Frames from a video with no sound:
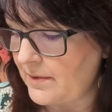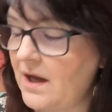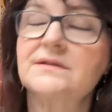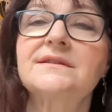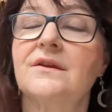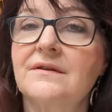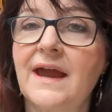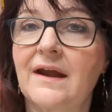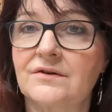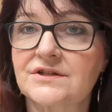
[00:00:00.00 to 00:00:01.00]
but
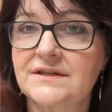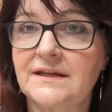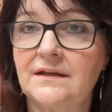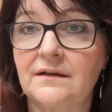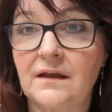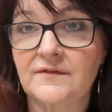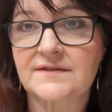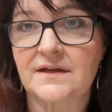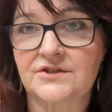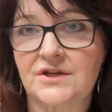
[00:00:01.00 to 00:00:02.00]
Carol, she loves
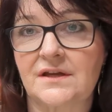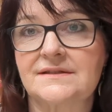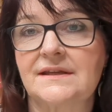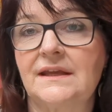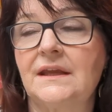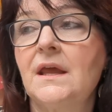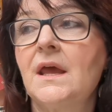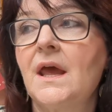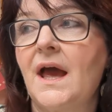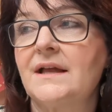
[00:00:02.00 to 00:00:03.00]
her jersey
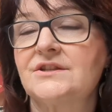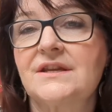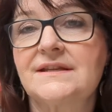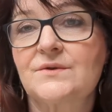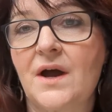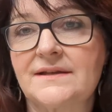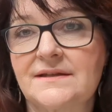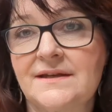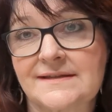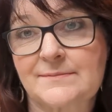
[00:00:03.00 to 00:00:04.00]
and she's quite
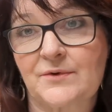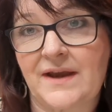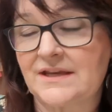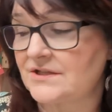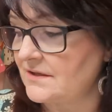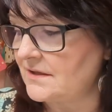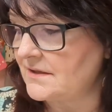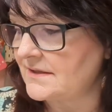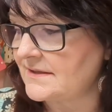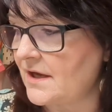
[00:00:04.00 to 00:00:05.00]
an inspiration.
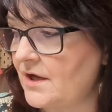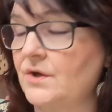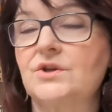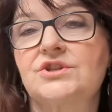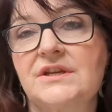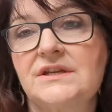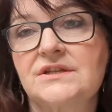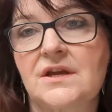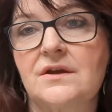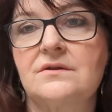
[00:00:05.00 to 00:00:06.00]
So she
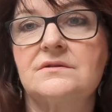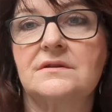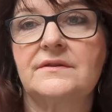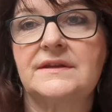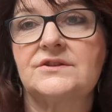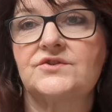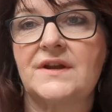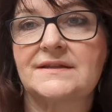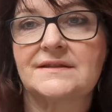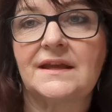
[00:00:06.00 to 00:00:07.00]
showed this
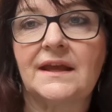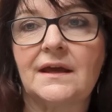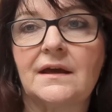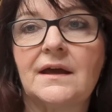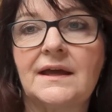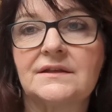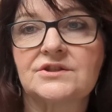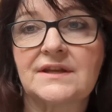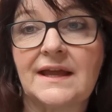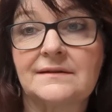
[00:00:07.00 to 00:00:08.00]
dress here, and
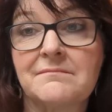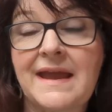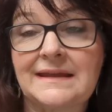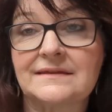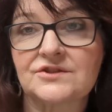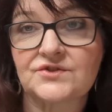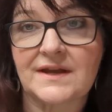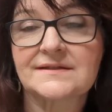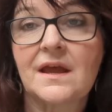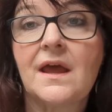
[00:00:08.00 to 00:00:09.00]
she had made this
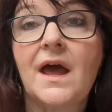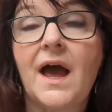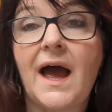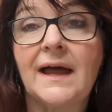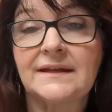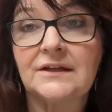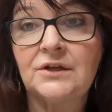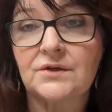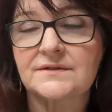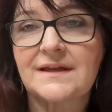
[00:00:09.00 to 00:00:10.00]
dress and it
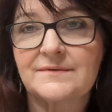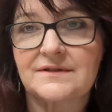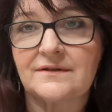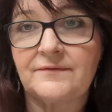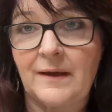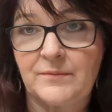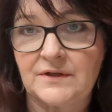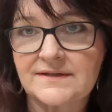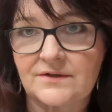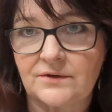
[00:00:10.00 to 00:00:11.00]
looked absolutely
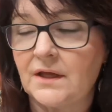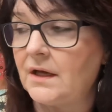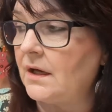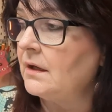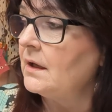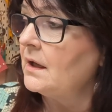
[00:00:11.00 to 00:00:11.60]
fabulous on her.